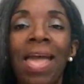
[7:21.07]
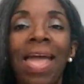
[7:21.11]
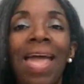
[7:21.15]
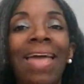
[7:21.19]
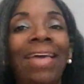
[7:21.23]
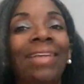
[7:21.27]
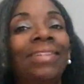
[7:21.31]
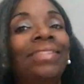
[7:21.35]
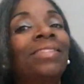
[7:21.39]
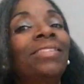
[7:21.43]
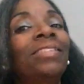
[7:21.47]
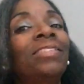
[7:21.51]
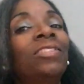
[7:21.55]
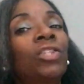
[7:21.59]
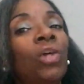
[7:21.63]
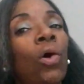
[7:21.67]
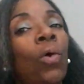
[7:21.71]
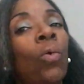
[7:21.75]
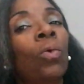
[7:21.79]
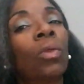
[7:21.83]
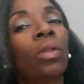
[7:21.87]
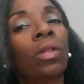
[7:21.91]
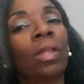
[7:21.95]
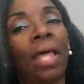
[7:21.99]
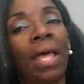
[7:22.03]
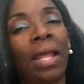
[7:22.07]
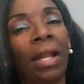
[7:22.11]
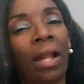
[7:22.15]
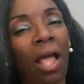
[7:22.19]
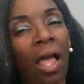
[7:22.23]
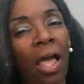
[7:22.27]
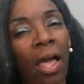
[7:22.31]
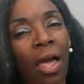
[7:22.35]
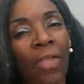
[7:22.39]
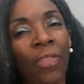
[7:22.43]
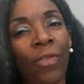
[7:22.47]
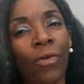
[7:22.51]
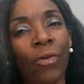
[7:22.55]
and don't let
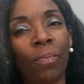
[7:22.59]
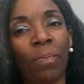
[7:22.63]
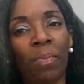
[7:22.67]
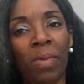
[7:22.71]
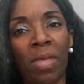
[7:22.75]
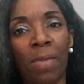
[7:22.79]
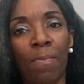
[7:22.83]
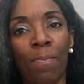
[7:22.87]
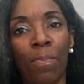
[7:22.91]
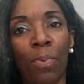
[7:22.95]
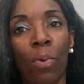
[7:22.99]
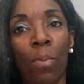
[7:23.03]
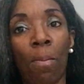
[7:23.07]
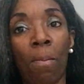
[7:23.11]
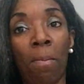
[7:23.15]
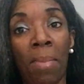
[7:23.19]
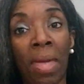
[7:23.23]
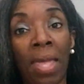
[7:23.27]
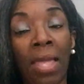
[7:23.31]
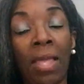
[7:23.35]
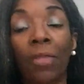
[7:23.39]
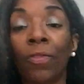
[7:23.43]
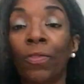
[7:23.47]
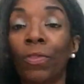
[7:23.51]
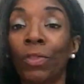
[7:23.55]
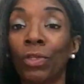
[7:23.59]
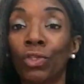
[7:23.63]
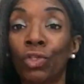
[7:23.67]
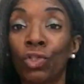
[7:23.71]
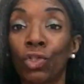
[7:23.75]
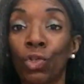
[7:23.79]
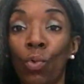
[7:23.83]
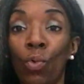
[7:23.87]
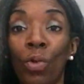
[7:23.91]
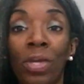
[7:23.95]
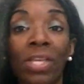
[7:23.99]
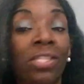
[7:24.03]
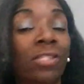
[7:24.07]
other people make the
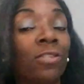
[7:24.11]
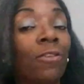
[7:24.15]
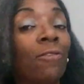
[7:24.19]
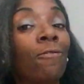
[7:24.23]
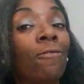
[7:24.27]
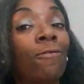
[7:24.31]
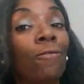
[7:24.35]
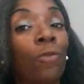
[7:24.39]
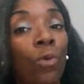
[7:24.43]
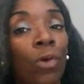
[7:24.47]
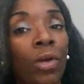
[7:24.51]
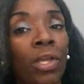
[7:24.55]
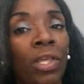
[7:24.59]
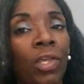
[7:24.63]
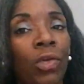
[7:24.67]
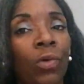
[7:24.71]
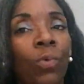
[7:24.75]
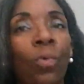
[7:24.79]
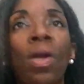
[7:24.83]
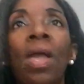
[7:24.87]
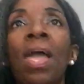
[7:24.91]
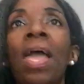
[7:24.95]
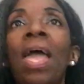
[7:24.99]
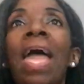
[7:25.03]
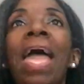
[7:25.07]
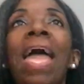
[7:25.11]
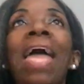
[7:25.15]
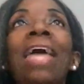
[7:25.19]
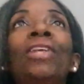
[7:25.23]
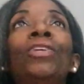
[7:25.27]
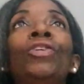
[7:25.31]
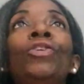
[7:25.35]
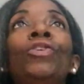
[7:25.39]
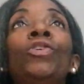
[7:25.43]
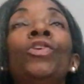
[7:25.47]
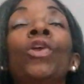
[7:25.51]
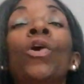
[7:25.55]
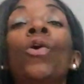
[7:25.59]
choice for you.
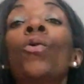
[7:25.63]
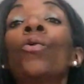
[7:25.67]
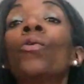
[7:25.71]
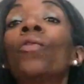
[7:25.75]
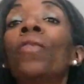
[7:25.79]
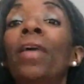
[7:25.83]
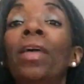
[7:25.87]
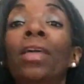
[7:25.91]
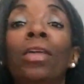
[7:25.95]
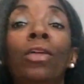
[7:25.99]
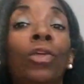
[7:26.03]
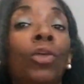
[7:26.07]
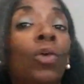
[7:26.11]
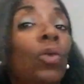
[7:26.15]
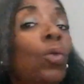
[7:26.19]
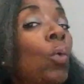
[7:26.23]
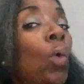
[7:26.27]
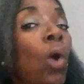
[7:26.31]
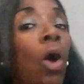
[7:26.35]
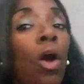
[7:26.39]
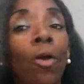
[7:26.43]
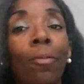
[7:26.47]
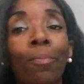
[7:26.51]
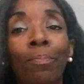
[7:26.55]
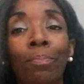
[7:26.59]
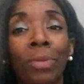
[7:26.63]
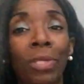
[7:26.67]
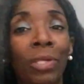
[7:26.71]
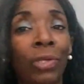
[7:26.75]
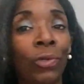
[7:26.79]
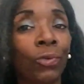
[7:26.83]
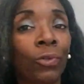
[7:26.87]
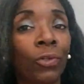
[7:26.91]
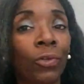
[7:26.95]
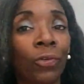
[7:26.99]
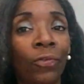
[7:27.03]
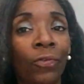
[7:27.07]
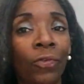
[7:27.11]
And know that you are
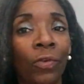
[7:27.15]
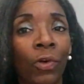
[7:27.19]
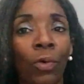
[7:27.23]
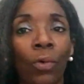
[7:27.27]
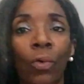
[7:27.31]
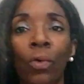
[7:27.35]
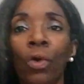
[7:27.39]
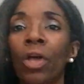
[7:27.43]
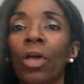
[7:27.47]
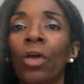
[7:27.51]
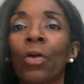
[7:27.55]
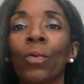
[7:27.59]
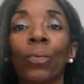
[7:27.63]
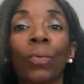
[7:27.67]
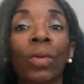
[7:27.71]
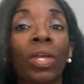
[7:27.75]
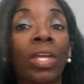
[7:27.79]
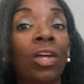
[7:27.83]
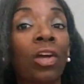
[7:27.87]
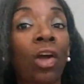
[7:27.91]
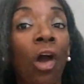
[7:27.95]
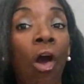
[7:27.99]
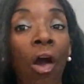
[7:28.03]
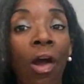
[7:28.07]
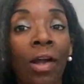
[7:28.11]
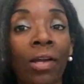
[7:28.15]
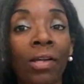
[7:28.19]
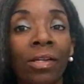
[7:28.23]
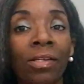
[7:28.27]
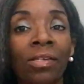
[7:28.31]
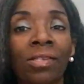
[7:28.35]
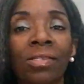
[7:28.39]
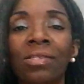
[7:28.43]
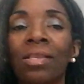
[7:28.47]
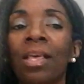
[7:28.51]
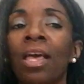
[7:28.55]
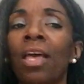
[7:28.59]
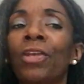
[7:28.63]
beautiful
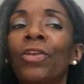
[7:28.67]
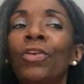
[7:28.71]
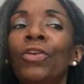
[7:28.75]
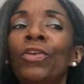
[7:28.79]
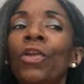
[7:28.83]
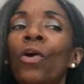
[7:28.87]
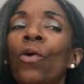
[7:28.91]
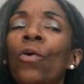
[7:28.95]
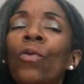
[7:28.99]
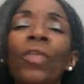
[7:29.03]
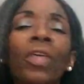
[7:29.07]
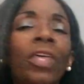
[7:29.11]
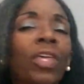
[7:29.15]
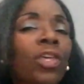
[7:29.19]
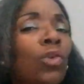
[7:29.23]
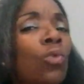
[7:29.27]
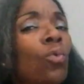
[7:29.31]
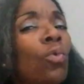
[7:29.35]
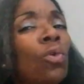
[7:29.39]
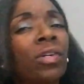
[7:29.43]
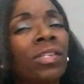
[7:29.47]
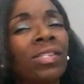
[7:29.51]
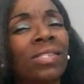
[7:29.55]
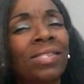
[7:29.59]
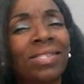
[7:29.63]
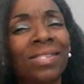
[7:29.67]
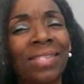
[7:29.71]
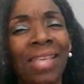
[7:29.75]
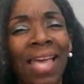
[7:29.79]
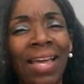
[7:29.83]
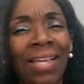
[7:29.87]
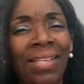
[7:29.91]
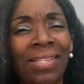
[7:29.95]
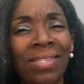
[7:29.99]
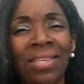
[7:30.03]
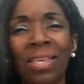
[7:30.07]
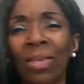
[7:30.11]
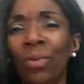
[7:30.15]
regardless. Know that you are
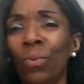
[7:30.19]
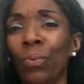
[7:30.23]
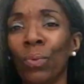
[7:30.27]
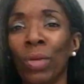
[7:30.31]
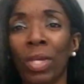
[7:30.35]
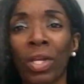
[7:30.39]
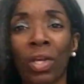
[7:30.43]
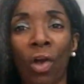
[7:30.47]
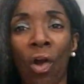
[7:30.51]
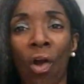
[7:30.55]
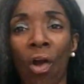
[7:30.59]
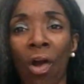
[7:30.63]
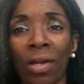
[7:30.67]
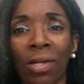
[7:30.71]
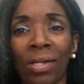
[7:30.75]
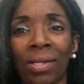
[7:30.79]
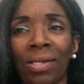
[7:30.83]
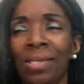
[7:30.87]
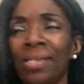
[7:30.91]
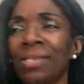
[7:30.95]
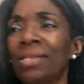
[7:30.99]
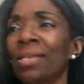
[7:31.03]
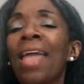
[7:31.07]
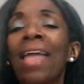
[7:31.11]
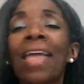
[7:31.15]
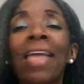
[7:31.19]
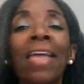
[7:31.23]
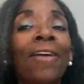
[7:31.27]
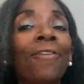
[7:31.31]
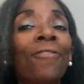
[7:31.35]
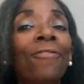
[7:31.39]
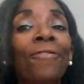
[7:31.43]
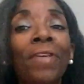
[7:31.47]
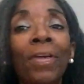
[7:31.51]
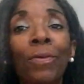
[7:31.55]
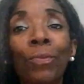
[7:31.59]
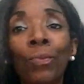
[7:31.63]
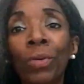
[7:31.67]
sexy regardless.
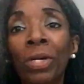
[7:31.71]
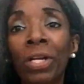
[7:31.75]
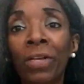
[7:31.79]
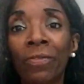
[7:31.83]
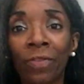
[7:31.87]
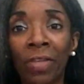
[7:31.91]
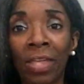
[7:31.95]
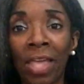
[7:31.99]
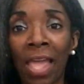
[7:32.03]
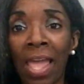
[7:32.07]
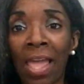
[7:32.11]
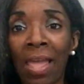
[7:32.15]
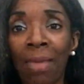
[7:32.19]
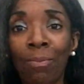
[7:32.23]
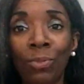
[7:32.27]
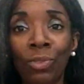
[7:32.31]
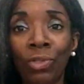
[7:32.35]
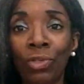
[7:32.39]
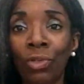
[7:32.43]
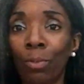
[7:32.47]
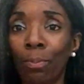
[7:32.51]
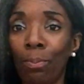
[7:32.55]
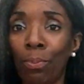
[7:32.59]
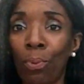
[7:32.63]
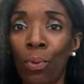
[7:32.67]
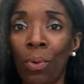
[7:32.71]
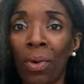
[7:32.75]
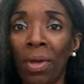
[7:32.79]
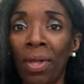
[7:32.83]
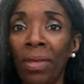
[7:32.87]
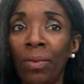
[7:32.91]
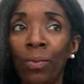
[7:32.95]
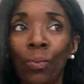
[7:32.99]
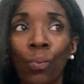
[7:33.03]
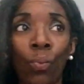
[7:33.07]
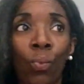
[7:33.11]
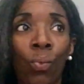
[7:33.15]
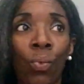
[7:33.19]
If it would have came to the
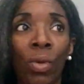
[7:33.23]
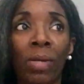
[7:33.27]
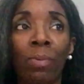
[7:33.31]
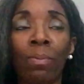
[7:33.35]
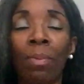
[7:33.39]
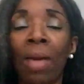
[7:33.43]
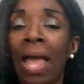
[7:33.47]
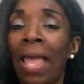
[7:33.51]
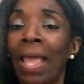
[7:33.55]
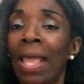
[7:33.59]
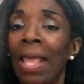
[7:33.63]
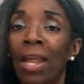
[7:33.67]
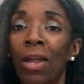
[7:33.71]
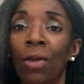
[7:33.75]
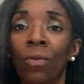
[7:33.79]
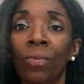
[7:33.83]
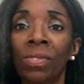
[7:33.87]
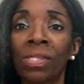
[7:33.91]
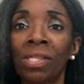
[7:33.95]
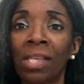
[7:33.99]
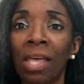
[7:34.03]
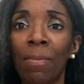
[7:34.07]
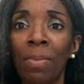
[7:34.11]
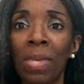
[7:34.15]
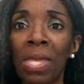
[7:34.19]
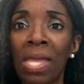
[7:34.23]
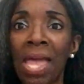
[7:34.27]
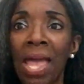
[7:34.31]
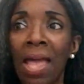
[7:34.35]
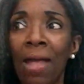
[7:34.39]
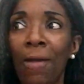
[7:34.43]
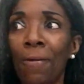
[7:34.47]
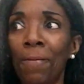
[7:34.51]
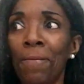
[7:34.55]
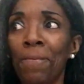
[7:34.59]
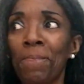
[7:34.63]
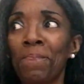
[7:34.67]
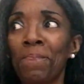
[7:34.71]
point when my hair was coming out